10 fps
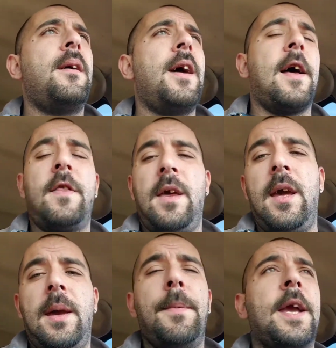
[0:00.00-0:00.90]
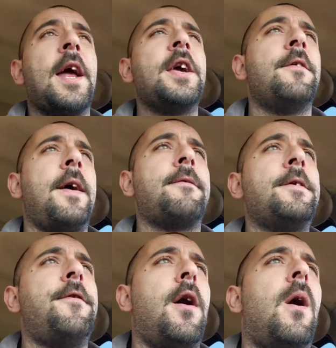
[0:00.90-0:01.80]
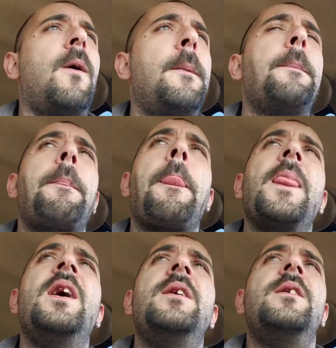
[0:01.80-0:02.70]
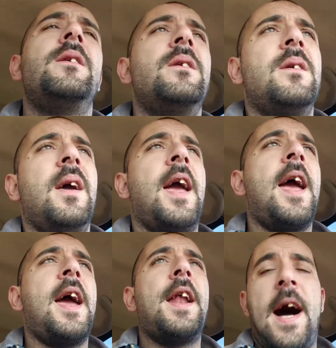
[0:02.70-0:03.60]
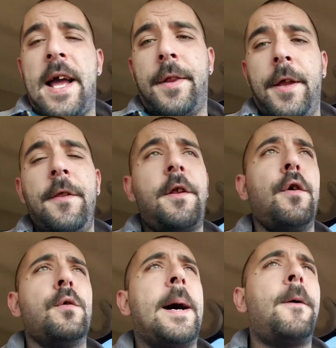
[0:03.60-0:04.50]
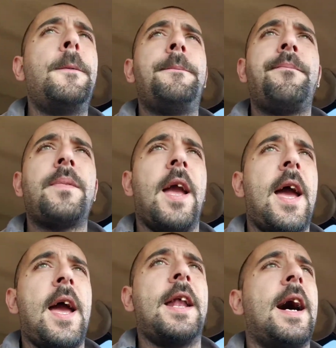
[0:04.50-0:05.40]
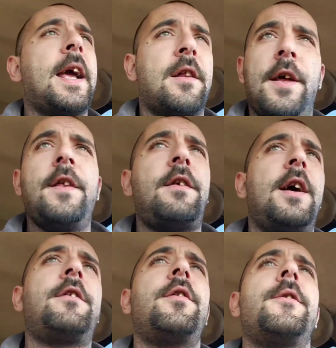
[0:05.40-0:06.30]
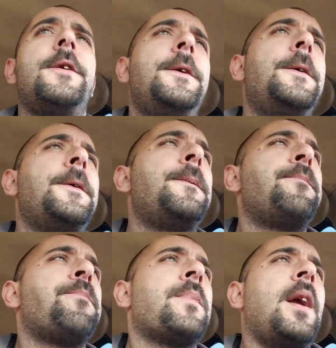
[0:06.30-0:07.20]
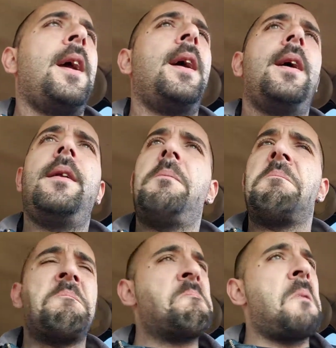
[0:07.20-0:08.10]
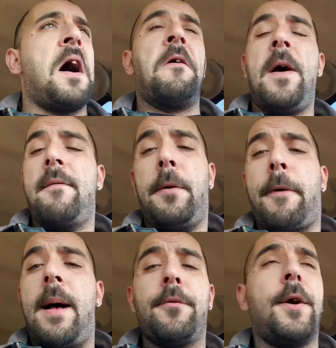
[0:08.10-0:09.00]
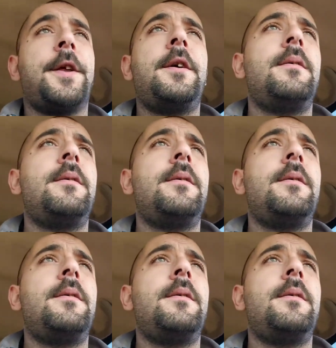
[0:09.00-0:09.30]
at the beginning of every fall, and I clean the tube out, and I clean the sensor, and I don't have any problems with it.